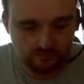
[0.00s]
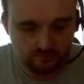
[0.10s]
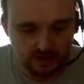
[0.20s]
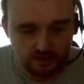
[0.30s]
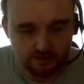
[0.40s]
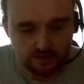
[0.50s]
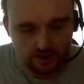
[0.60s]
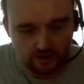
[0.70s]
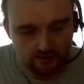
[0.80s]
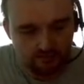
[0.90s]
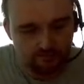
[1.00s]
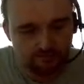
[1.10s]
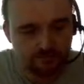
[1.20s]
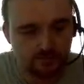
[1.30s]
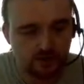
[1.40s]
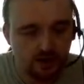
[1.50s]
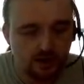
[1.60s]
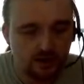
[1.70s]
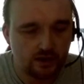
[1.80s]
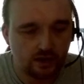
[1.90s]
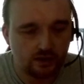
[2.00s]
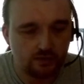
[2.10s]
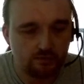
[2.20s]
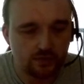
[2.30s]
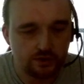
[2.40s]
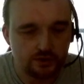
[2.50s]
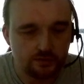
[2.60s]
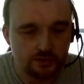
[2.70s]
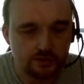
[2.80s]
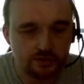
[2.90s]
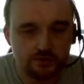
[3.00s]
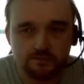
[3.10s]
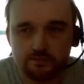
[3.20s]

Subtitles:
Maker 10, kingdom prospers.